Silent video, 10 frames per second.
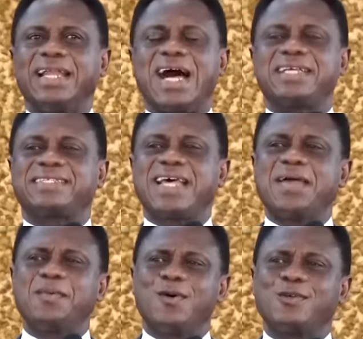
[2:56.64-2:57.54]
as
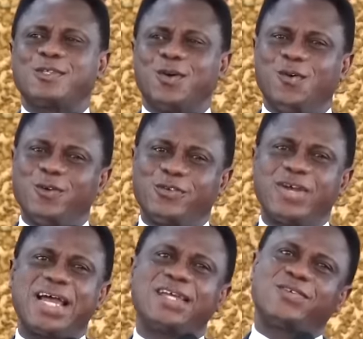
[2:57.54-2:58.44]
time goes on, we'll
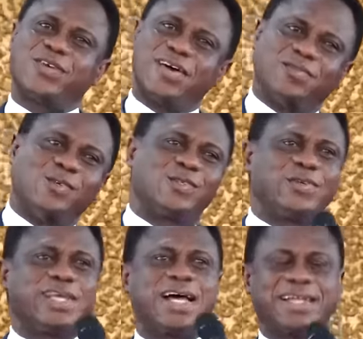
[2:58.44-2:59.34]
try and travel
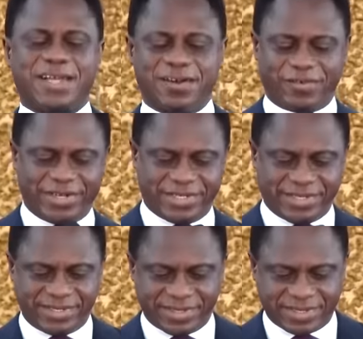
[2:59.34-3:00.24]
to the other regions. With